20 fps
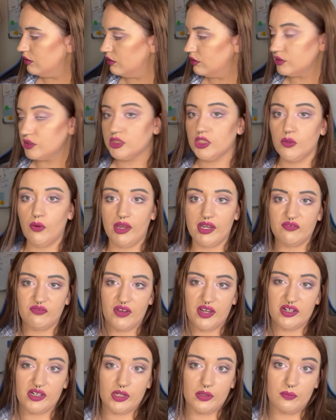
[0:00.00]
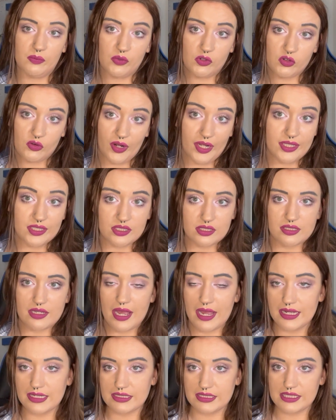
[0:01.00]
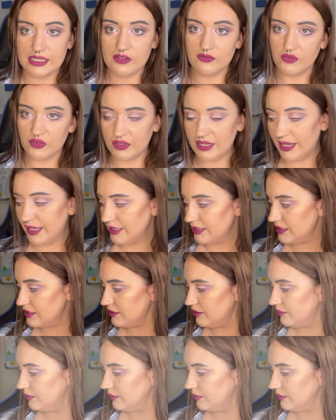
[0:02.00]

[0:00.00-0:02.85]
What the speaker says: So I find them quite handy for that.